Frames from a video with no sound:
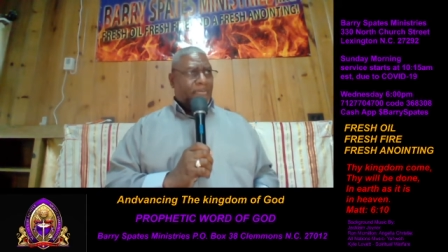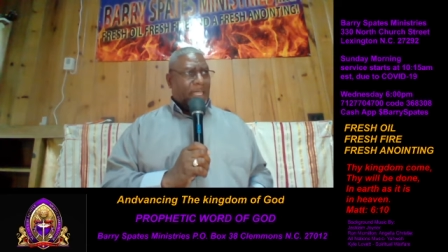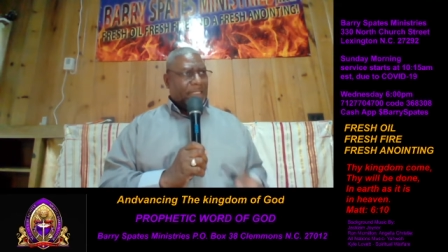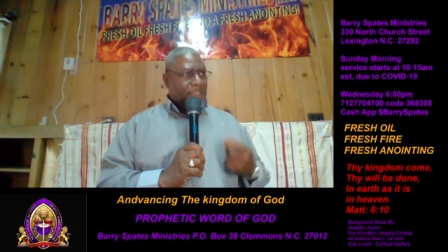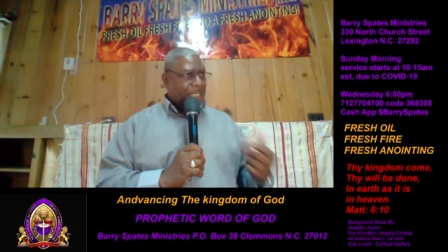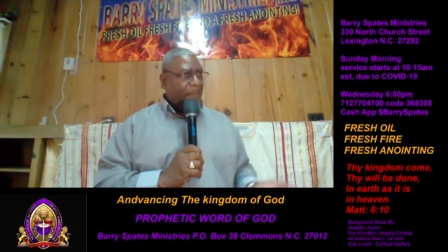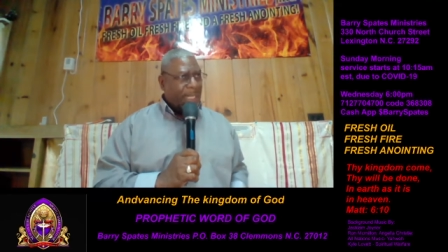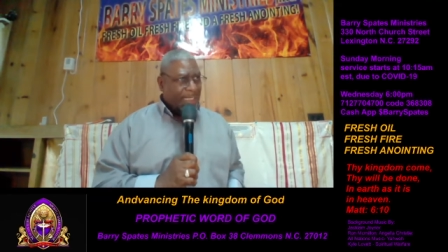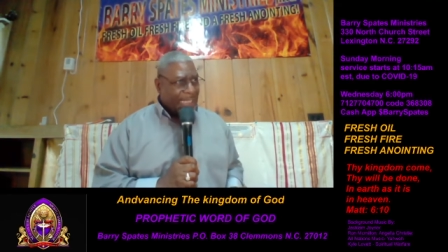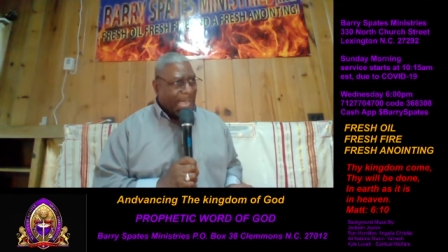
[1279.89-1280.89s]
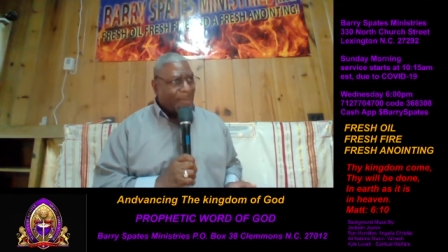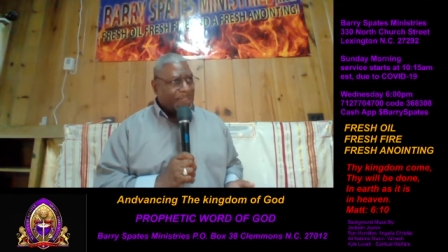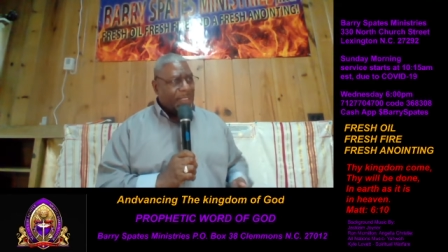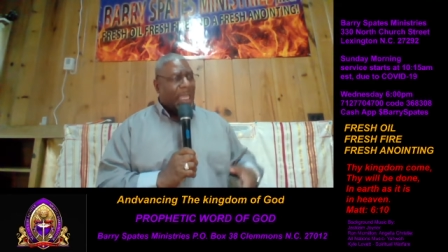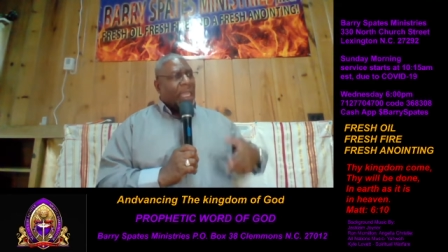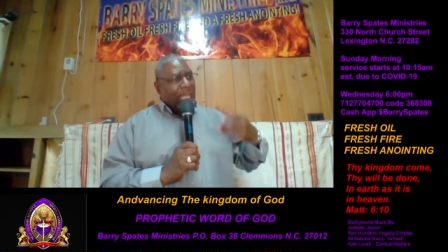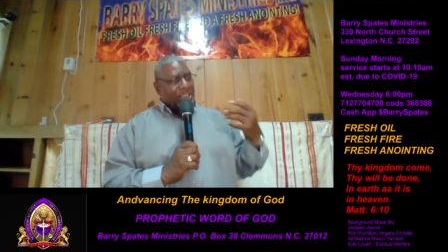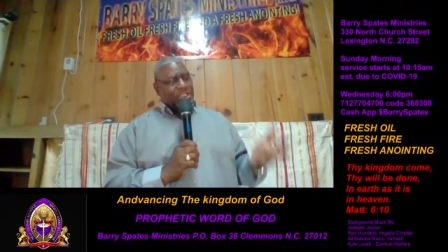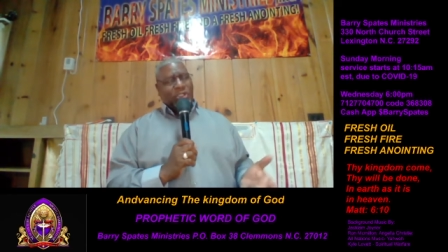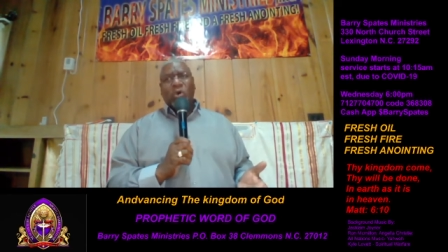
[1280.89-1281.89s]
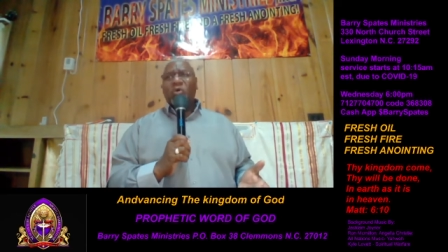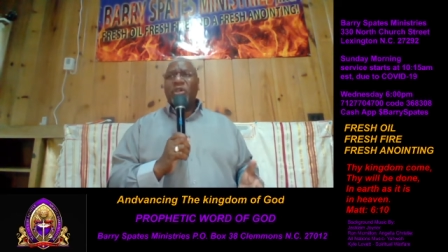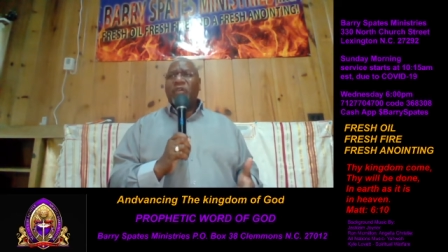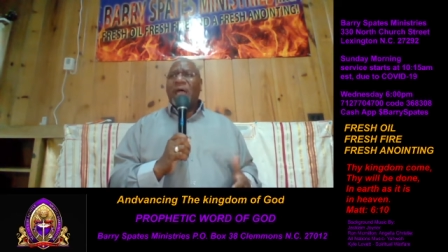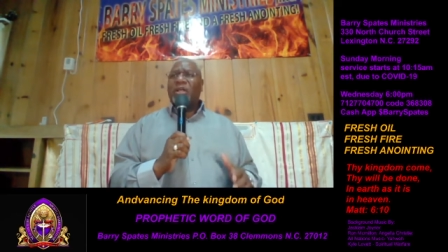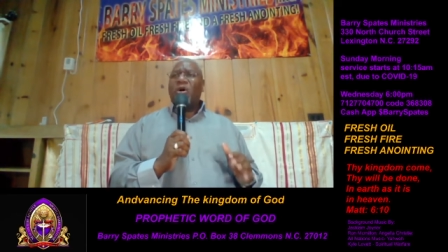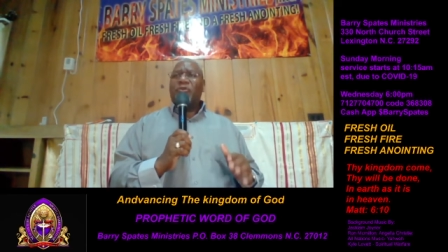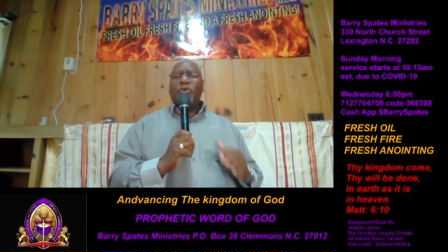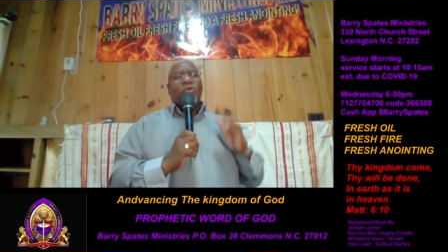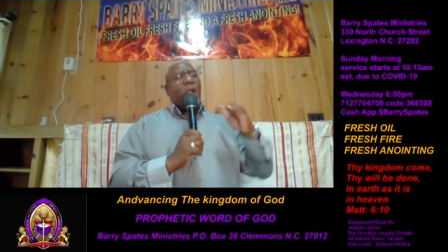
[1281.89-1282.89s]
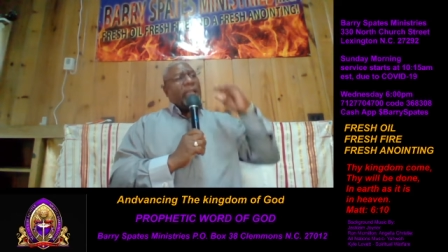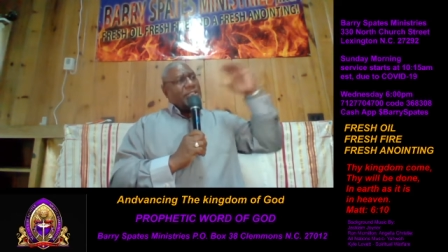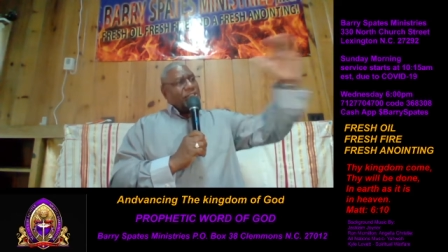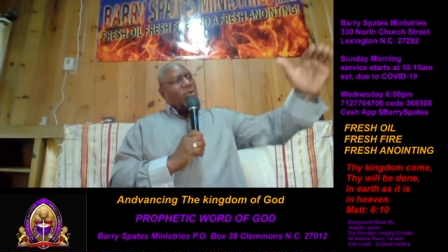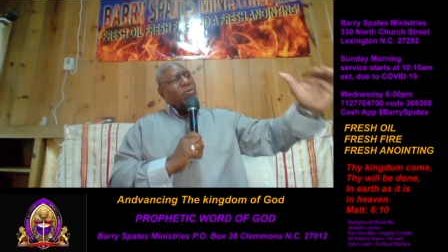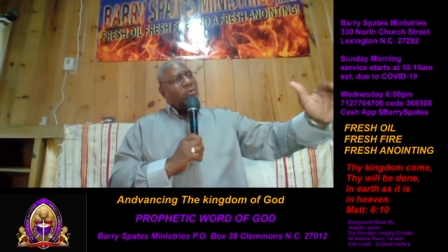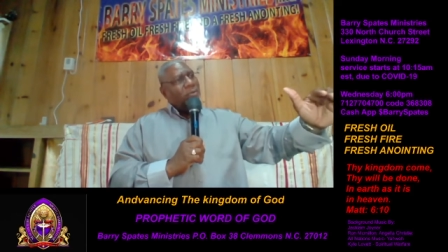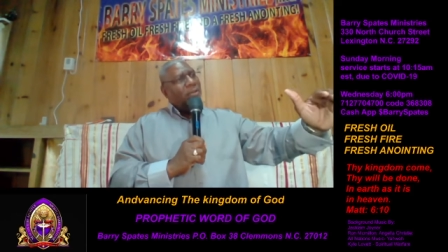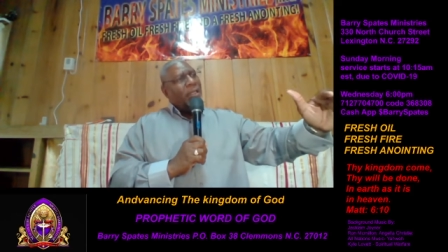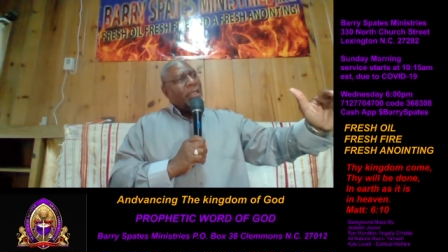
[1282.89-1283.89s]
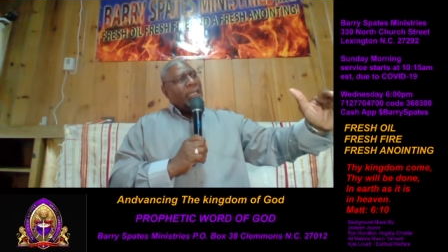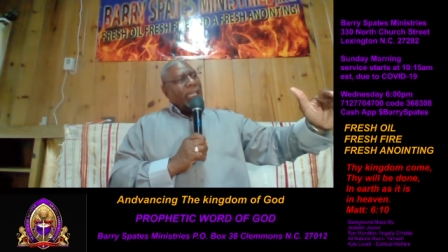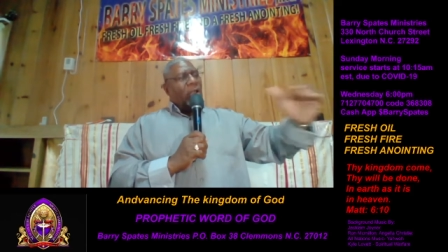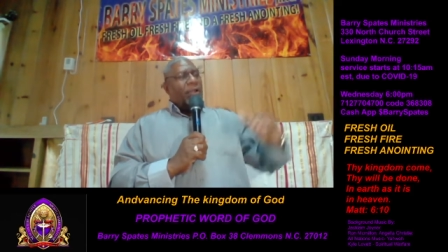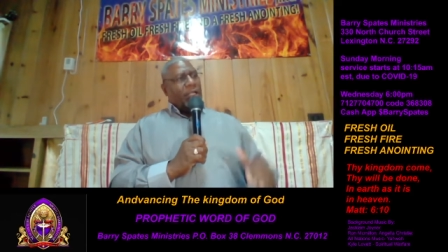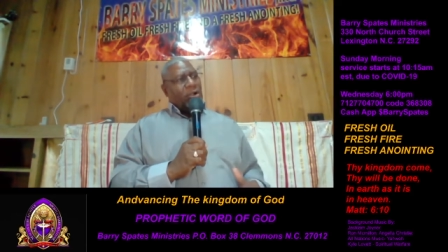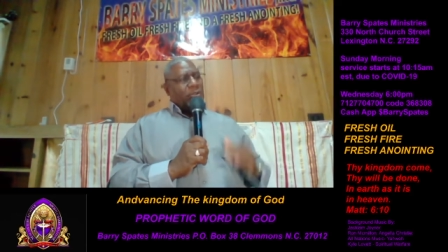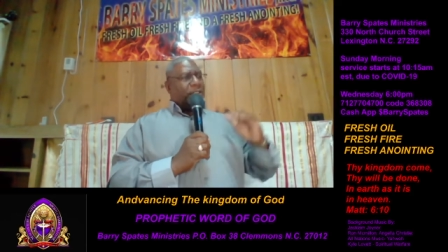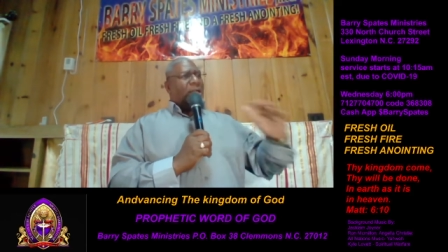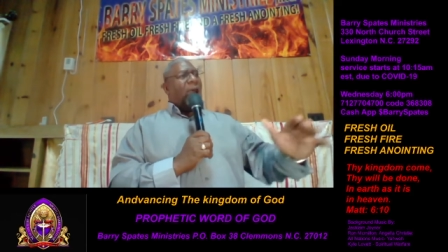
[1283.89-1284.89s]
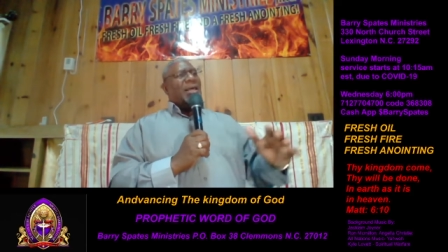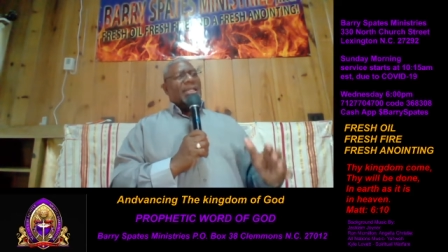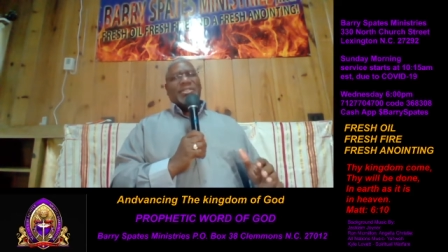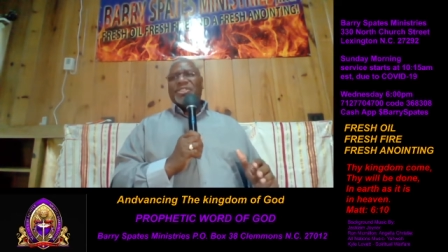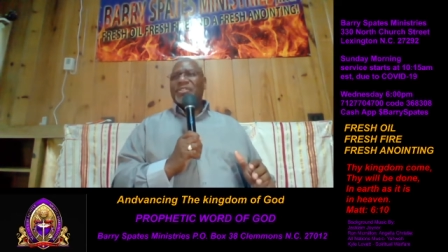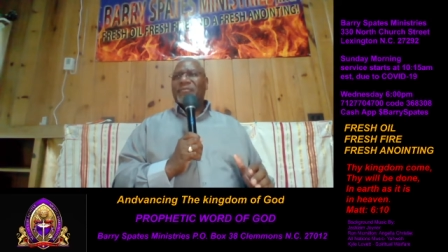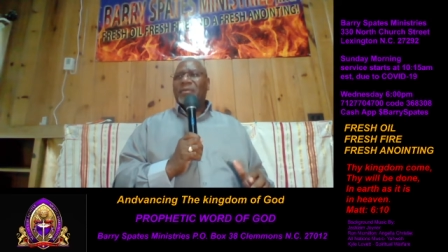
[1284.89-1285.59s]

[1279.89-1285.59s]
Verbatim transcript: As I say many times, in school, you've got to go through grade school in order to go to college.